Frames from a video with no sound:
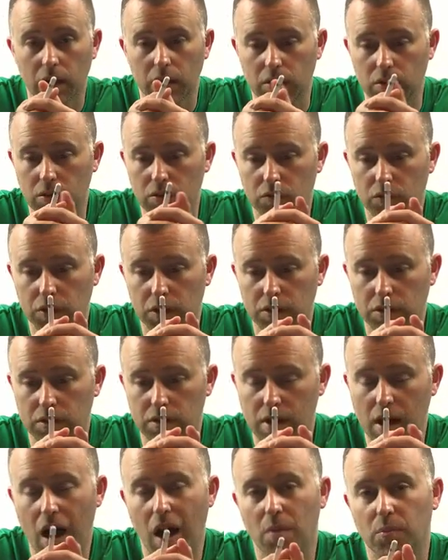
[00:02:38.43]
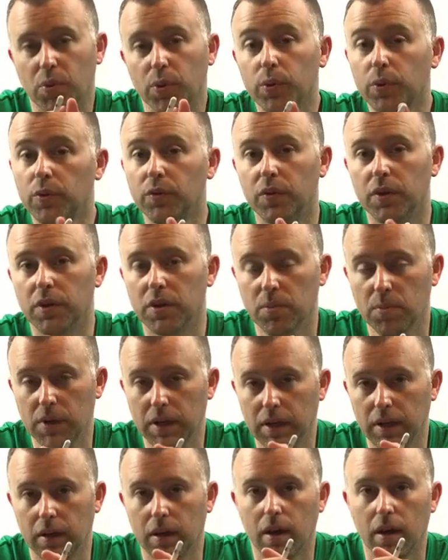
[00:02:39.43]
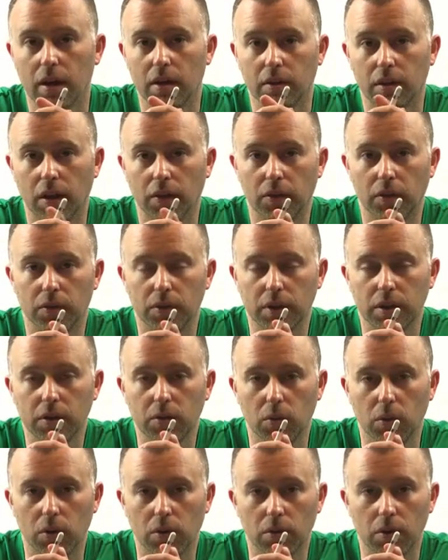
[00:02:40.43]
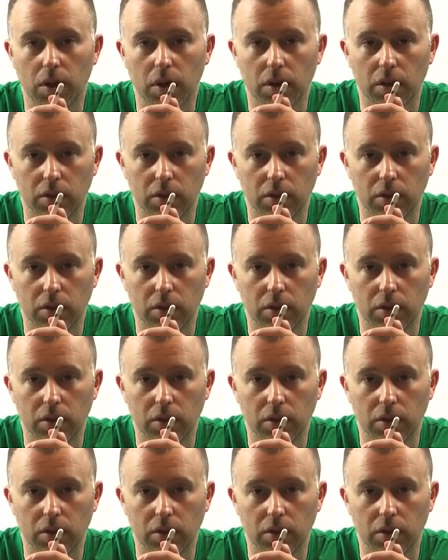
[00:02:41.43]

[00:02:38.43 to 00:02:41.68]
You've just not proven to me that they're equal.